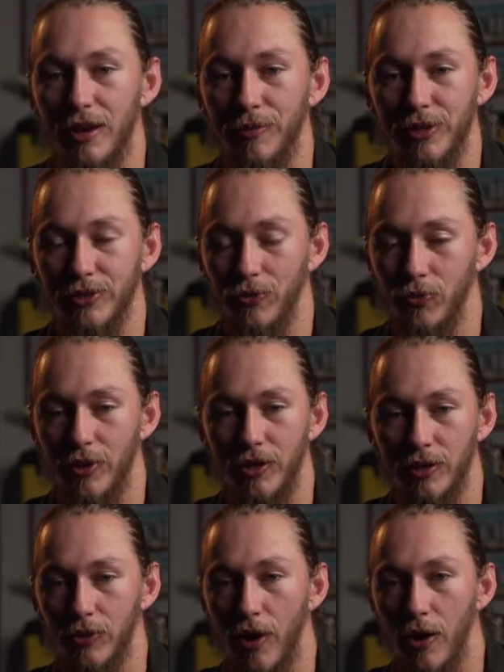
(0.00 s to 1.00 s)
That's a
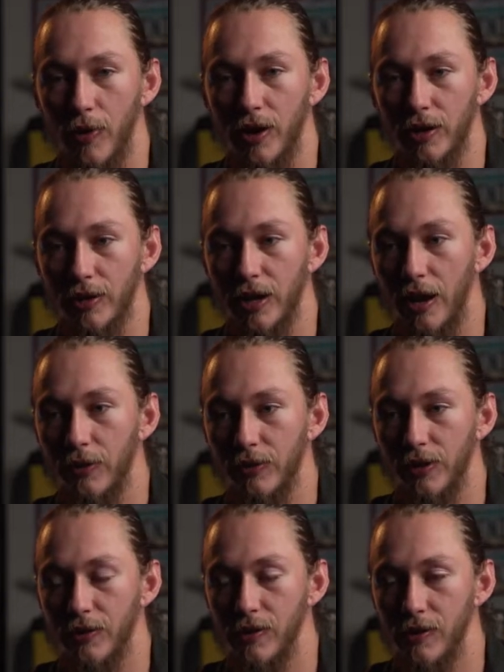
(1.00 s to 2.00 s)
really great way to get out
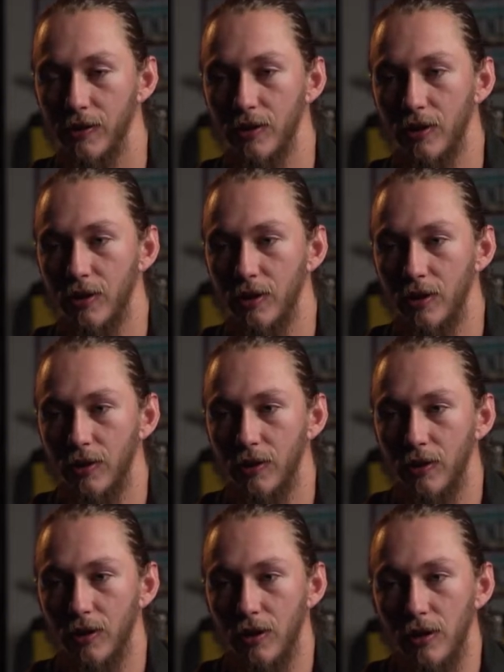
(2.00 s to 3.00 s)
there and
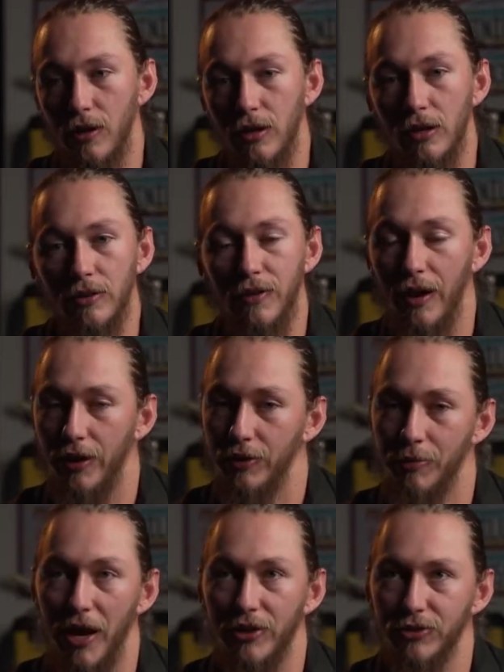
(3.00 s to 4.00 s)
find
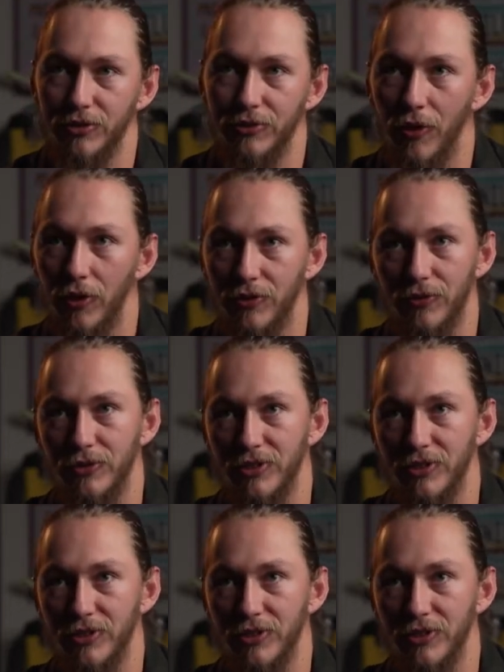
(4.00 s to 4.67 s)
pages of all different